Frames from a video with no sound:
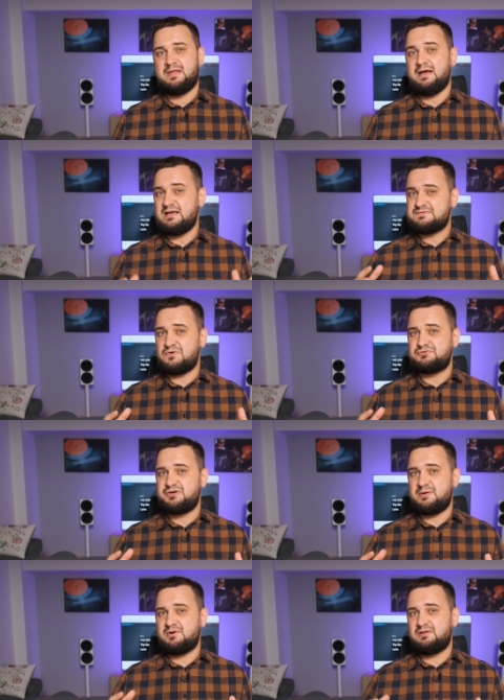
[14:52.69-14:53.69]
As for
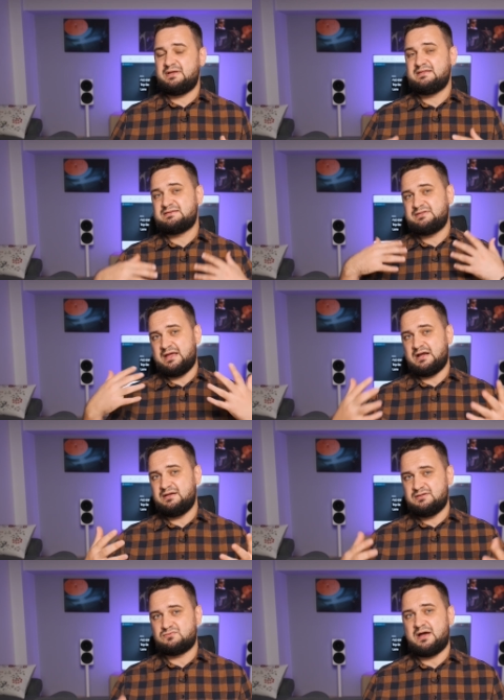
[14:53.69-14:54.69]
treble, it's there
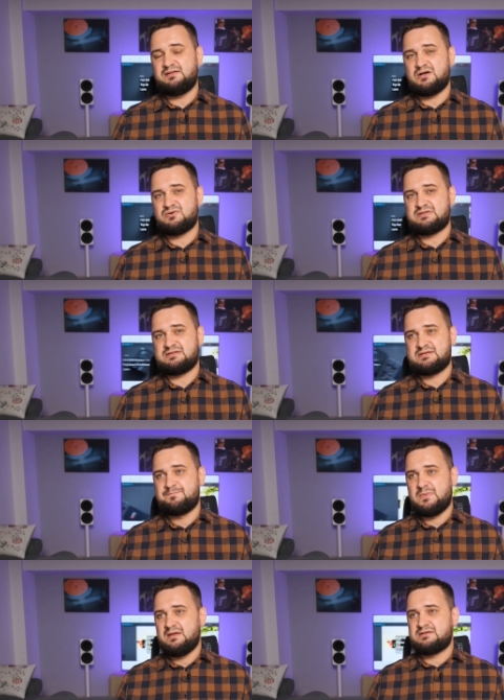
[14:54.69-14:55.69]
in the right doses,
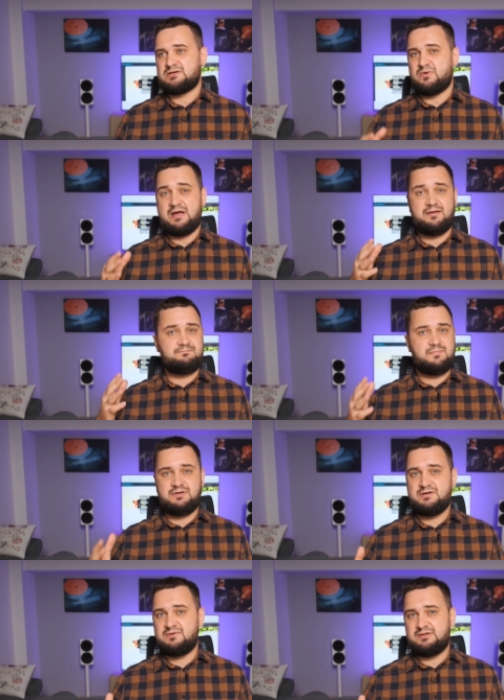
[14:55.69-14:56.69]
so I
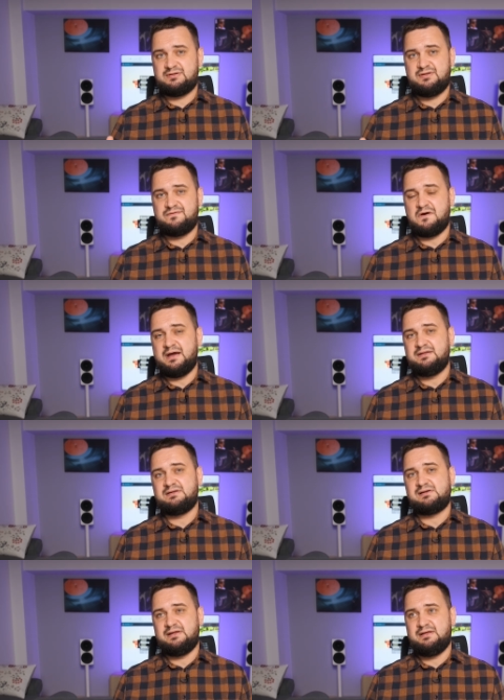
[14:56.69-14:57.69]
hear it
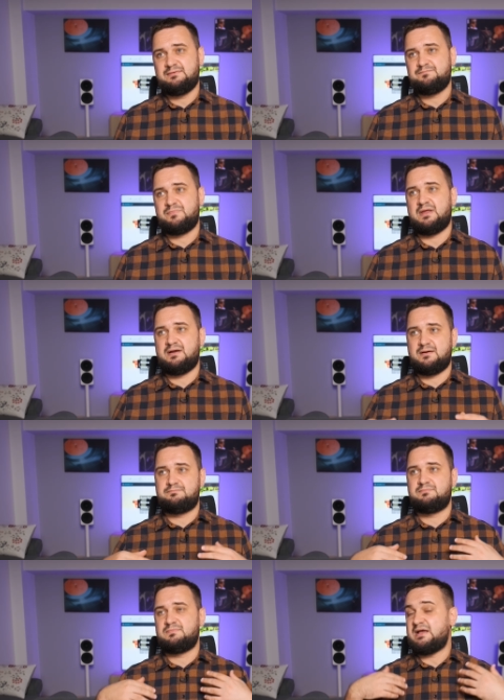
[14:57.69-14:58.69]
defined, clean,
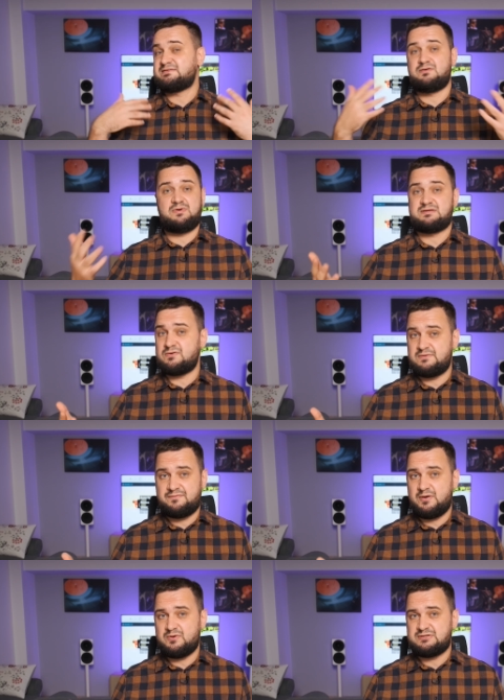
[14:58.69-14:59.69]
as the rest of the
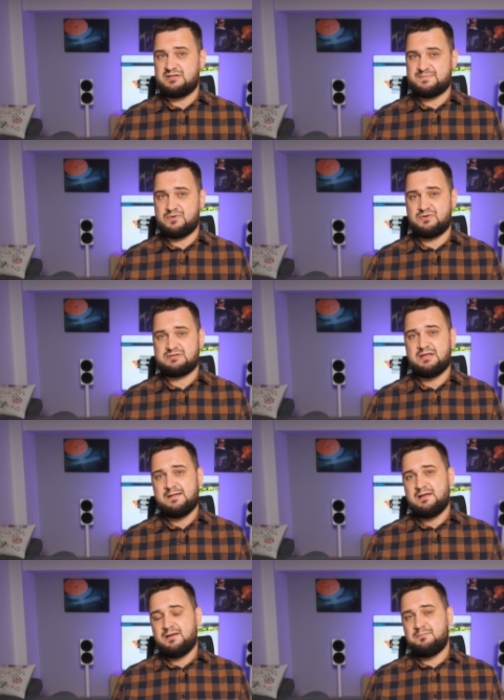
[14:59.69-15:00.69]
frequency response,
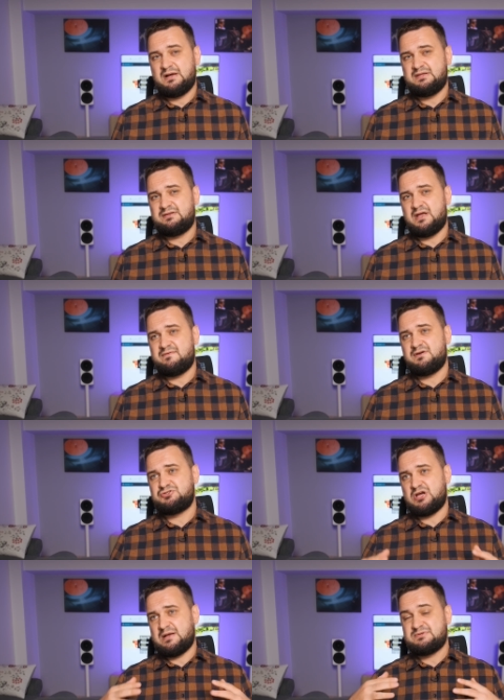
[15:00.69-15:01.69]
but it never
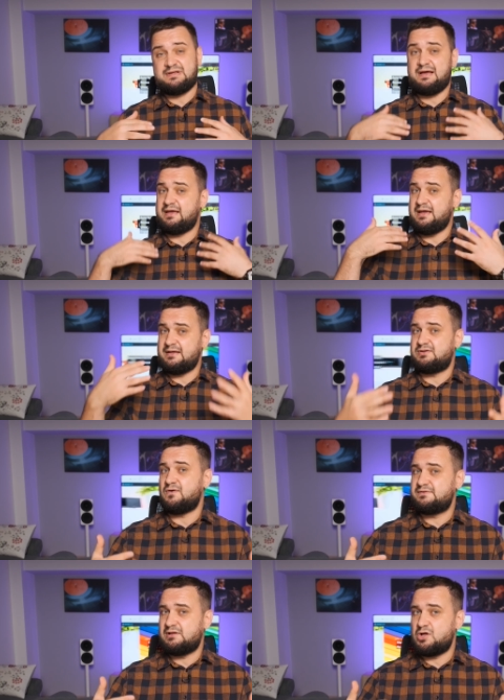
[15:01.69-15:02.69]
jumps ahead
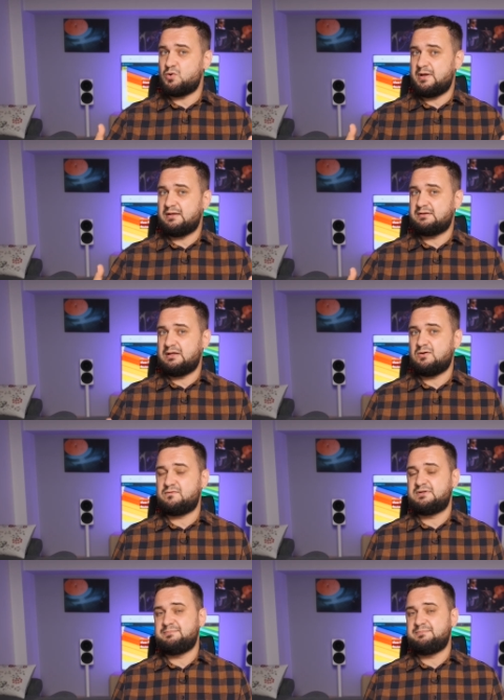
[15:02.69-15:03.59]
of the low end and of the